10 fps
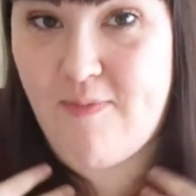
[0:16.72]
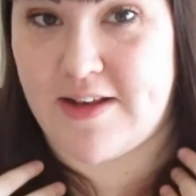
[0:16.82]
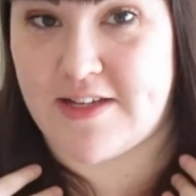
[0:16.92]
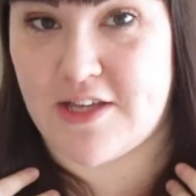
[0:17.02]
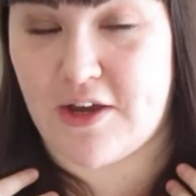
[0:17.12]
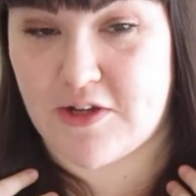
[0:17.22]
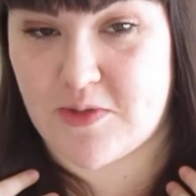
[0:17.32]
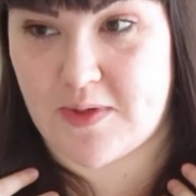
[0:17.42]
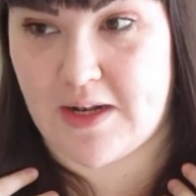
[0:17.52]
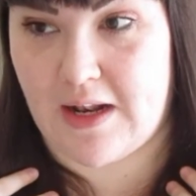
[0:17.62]
been to the
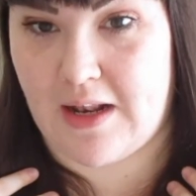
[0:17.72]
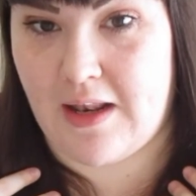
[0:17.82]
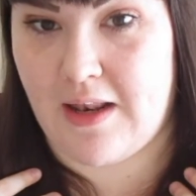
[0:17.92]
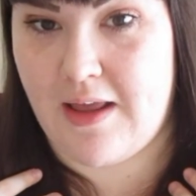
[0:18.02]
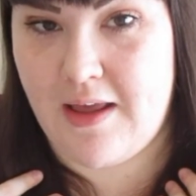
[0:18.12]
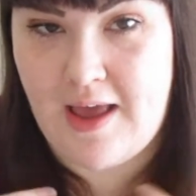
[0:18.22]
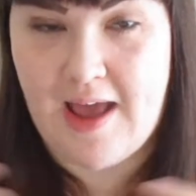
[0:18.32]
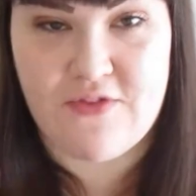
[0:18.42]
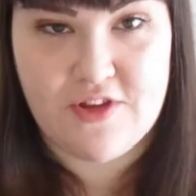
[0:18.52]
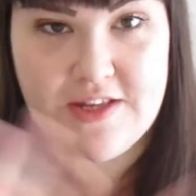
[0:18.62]
hospital.
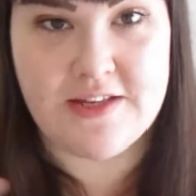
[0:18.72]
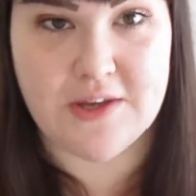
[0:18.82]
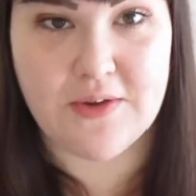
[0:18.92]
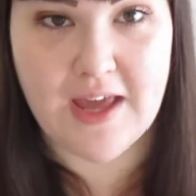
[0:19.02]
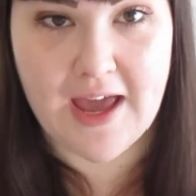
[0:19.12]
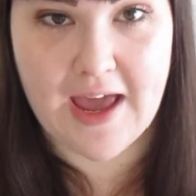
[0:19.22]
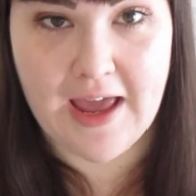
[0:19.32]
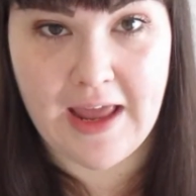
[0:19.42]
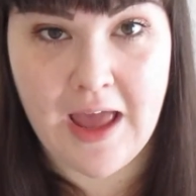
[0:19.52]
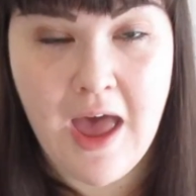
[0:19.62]
Everything's
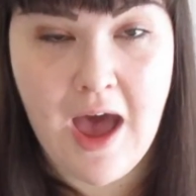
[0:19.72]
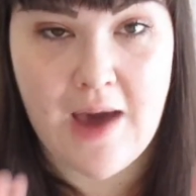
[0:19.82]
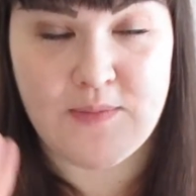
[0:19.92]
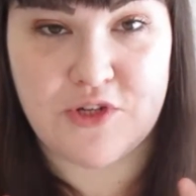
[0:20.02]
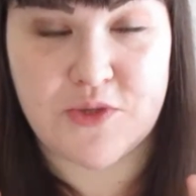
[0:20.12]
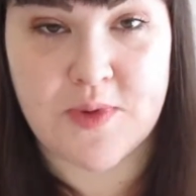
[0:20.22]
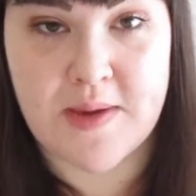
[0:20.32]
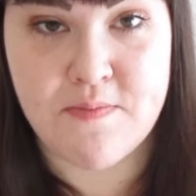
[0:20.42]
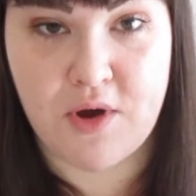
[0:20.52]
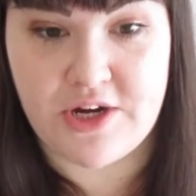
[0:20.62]
okay. I'm just
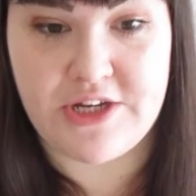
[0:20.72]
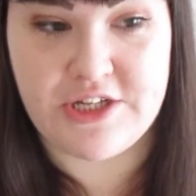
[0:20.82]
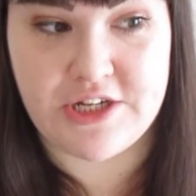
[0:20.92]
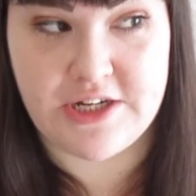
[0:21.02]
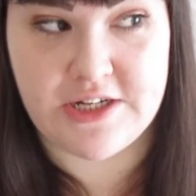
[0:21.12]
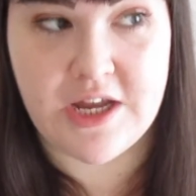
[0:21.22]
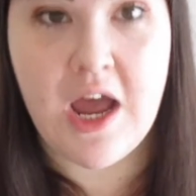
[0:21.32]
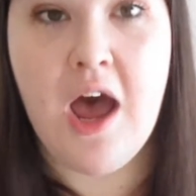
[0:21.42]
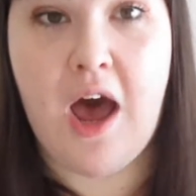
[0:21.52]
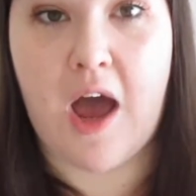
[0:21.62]
being monitored.
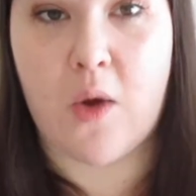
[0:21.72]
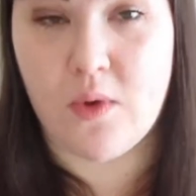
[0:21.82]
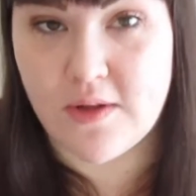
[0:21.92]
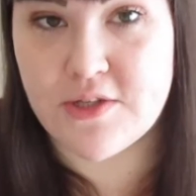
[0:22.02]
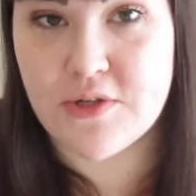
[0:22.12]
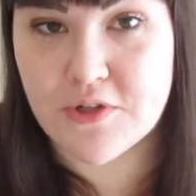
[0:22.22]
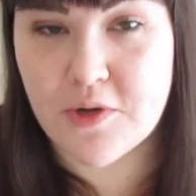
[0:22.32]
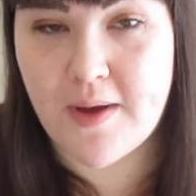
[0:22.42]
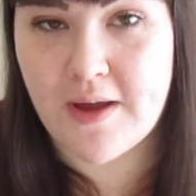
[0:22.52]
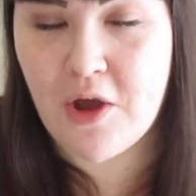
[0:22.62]
I will talk
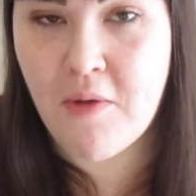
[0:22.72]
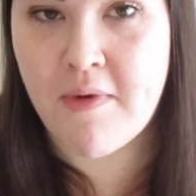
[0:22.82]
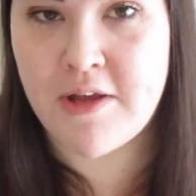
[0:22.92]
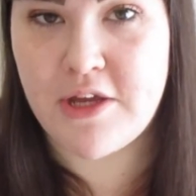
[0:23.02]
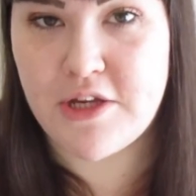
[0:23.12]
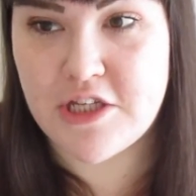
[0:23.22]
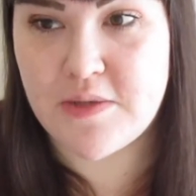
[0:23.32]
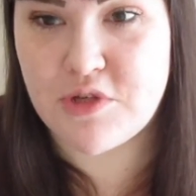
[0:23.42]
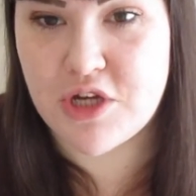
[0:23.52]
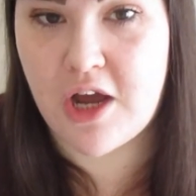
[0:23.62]
about it on my
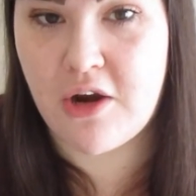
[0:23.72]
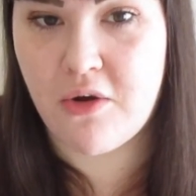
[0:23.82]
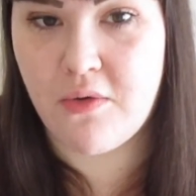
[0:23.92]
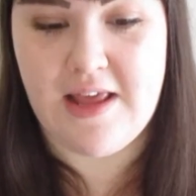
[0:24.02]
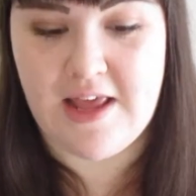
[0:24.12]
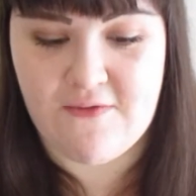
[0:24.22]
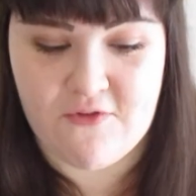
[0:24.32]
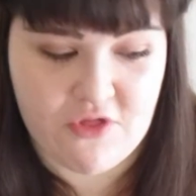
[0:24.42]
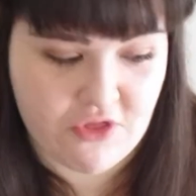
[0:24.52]
YouTube channel, even